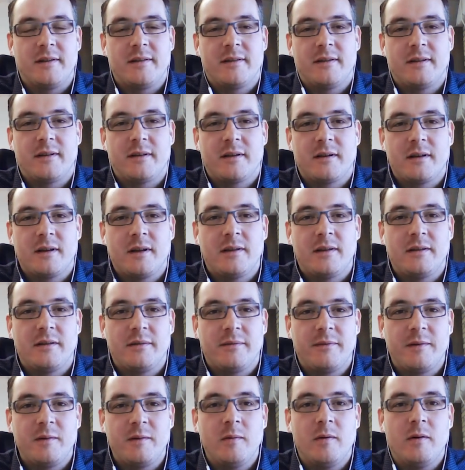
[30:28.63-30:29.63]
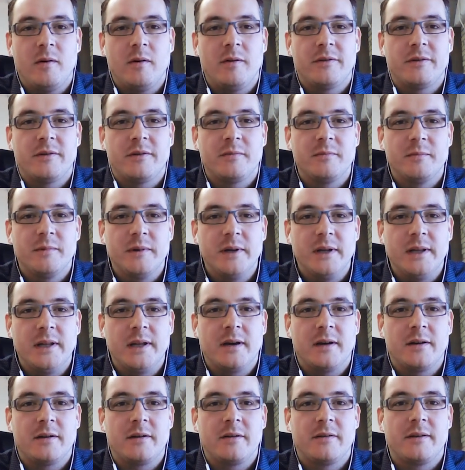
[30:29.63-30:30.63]
is it's a few holes to
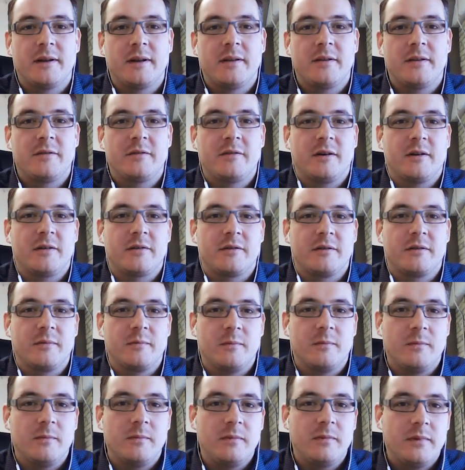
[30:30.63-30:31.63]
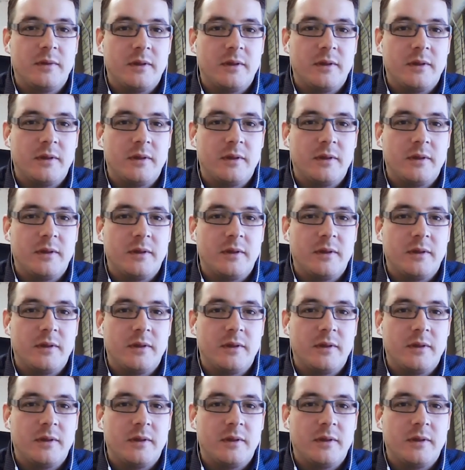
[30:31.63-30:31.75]
really understand the structure,